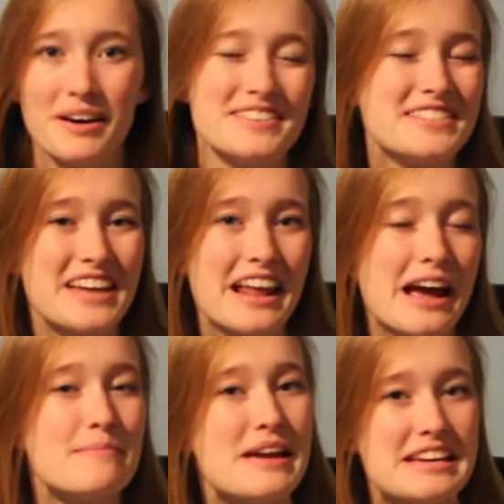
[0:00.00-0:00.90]
but instead
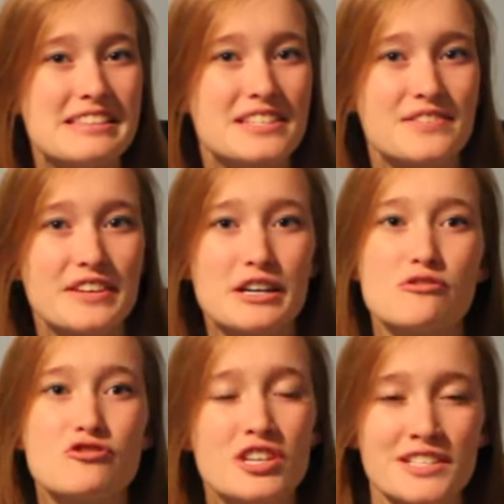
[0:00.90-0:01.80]
I'm making this
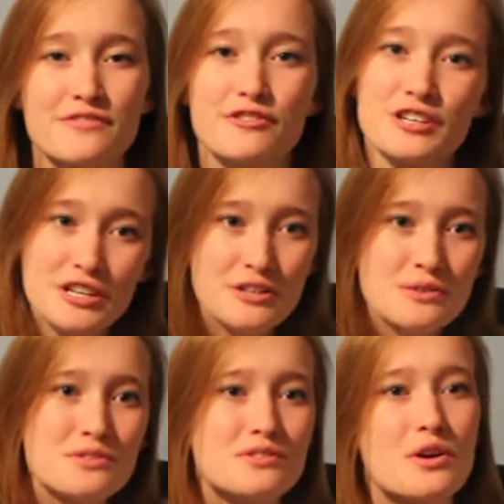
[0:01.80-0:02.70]
video just for
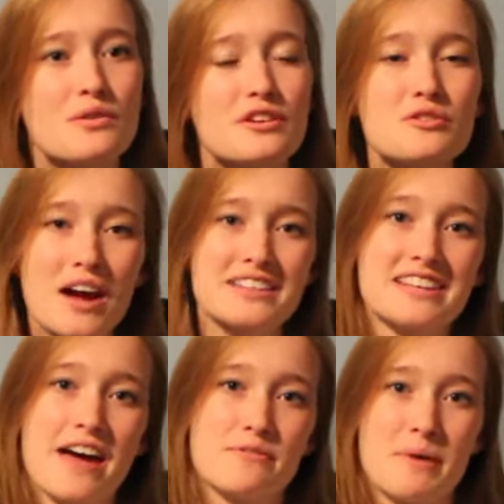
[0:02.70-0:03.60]
you so that you guys
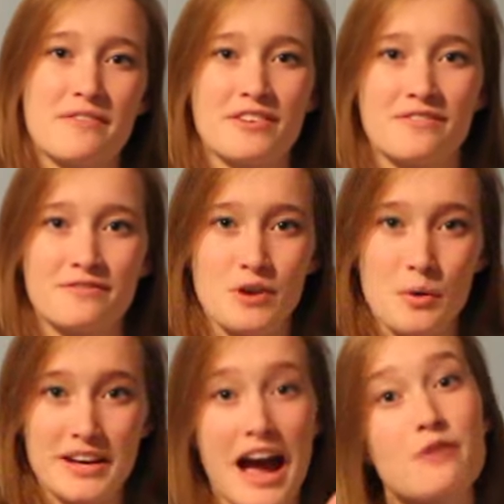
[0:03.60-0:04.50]
can have the benefit of
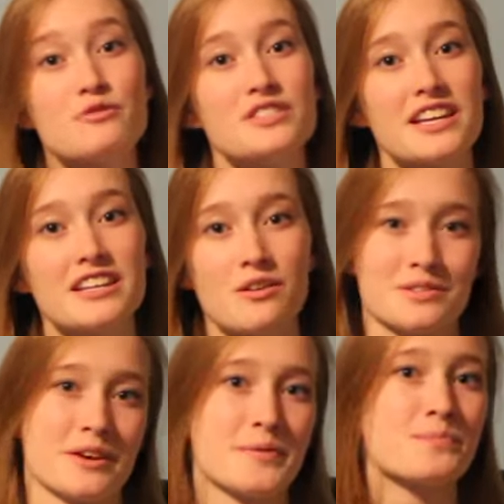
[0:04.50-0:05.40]
knowing how to study
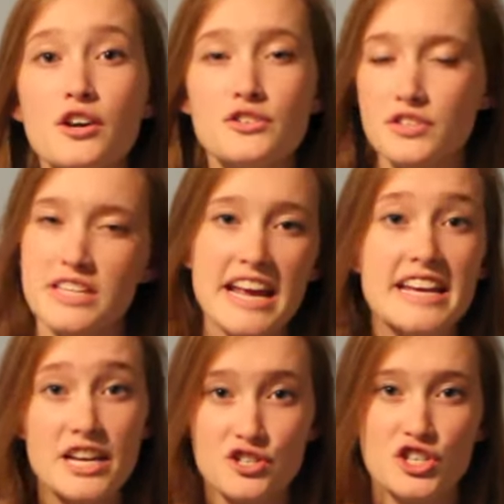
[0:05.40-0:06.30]
also. So today
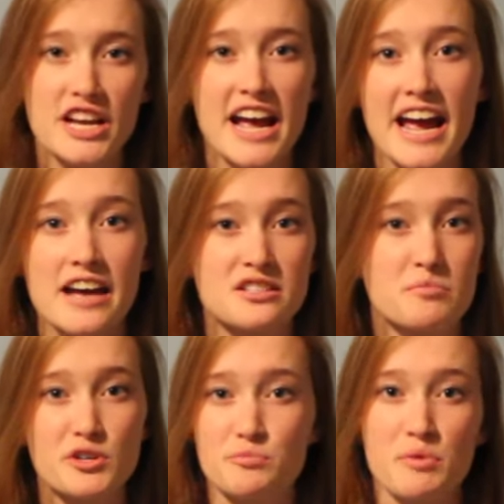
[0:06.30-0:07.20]
and yesterday I asked a
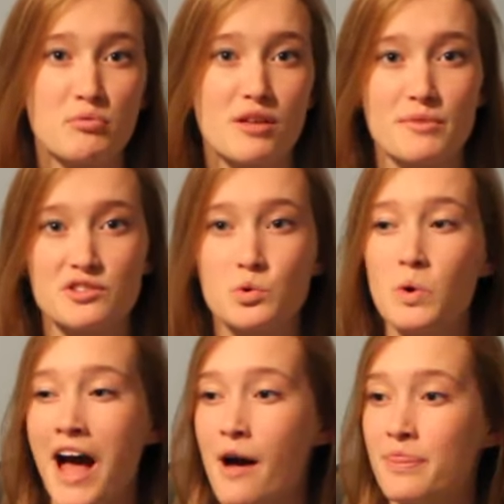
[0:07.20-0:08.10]
bunch of people at my
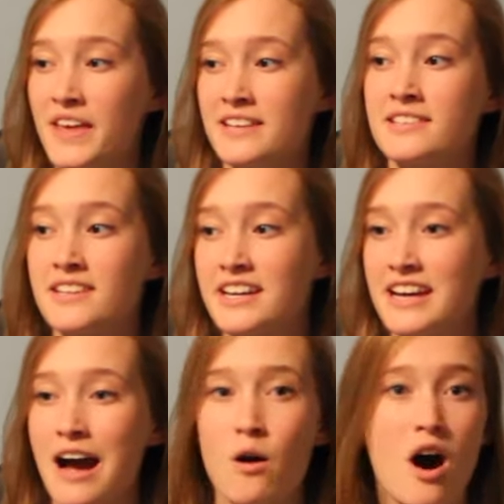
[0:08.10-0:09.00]
school how they
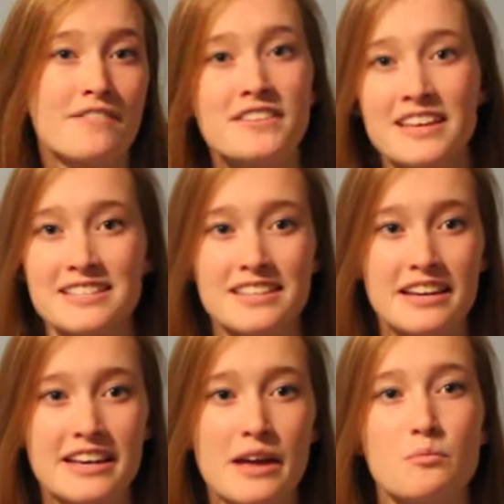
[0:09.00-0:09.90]
study, how often they
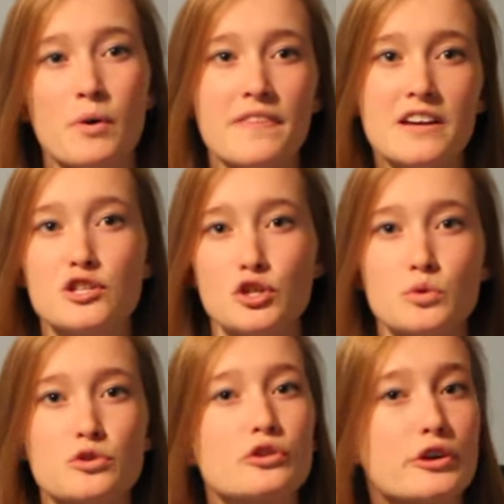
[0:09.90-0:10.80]
study, and what they
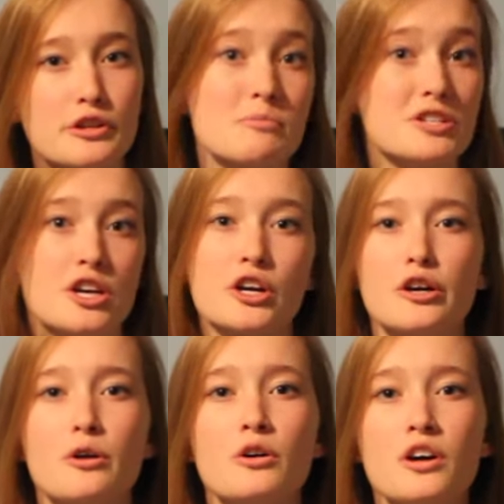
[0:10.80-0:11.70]
do to learn the
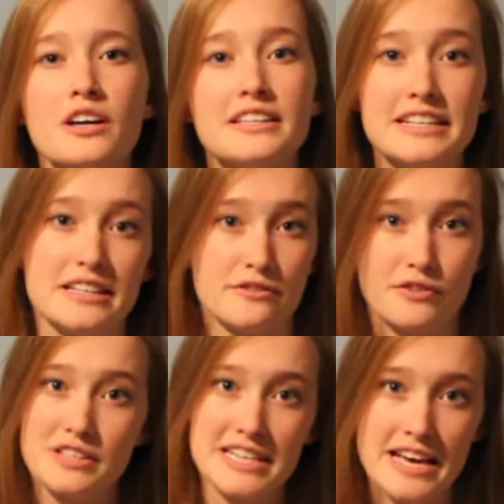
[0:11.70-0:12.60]
material needed
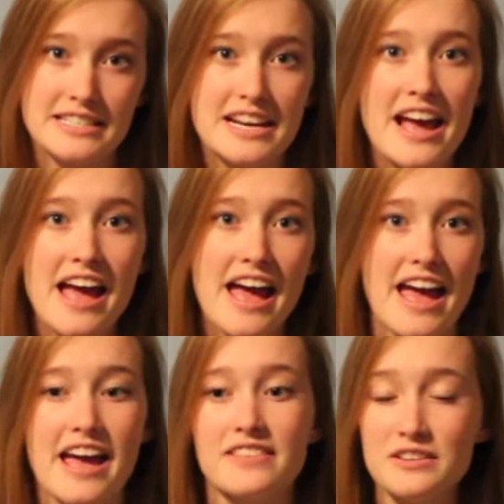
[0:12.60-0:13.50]
for the test.
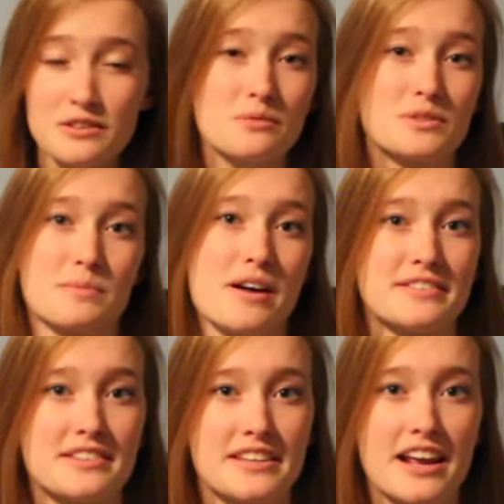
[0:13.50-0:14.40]
And these are the
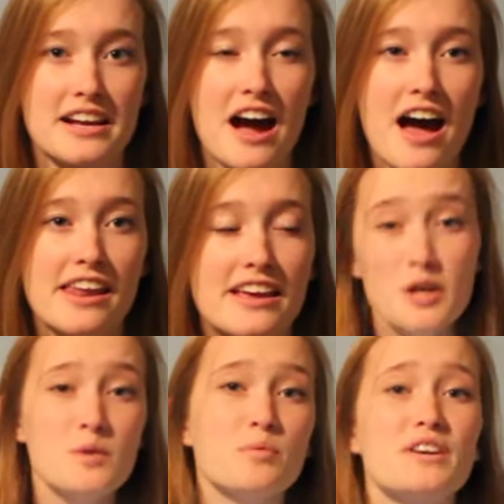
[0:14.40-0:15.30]
responses that I got.
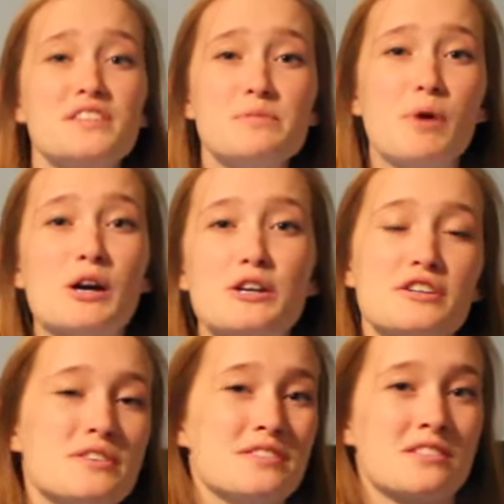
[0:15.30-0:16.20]
Presley Parker
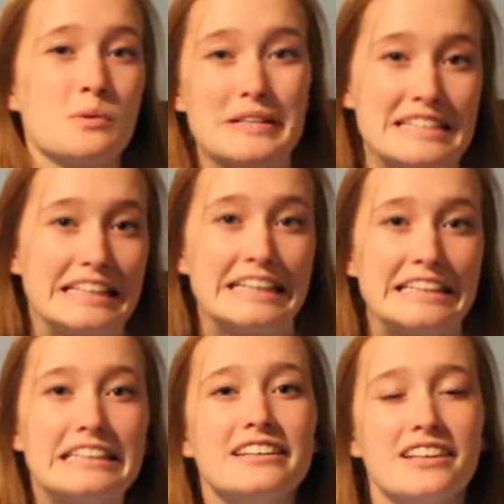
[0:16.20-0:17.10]
uses
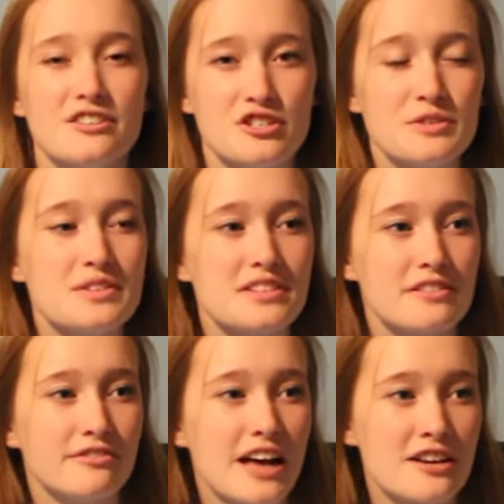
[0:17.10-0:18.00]
Quizlet. She uses
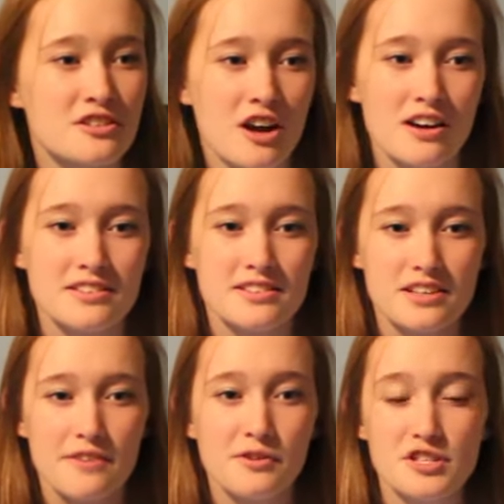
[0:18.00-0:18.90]
the flashcards and
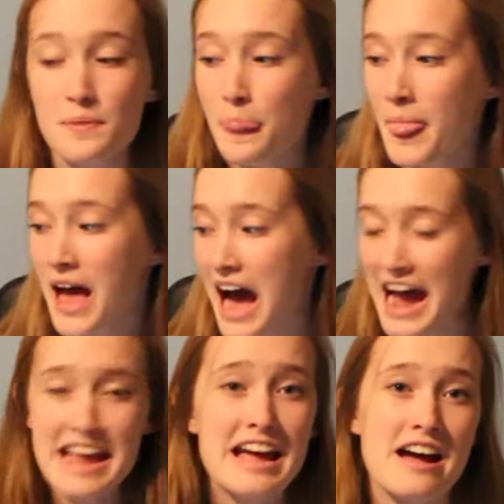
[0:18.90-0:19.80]
stuff, which
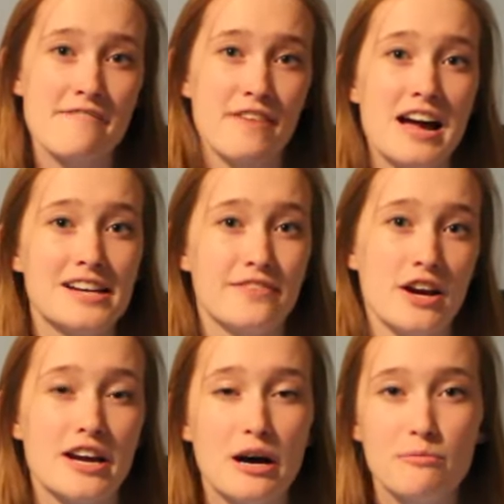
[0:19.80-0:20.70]
I find
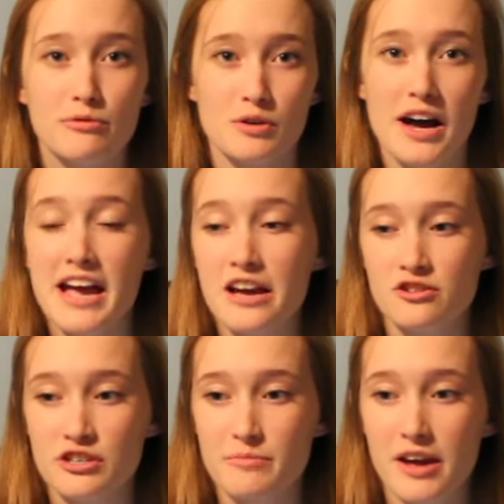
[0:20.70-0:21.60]
very helpful. I
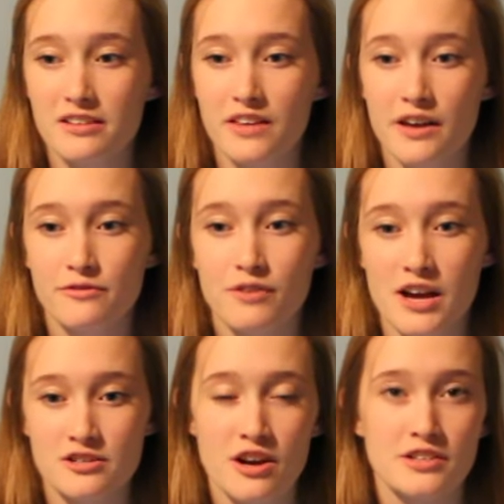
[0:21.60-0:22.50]
actually made a lot of
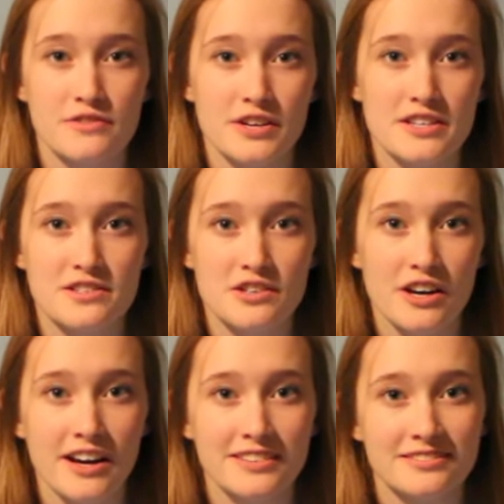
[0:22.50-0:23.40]
flashcards for history.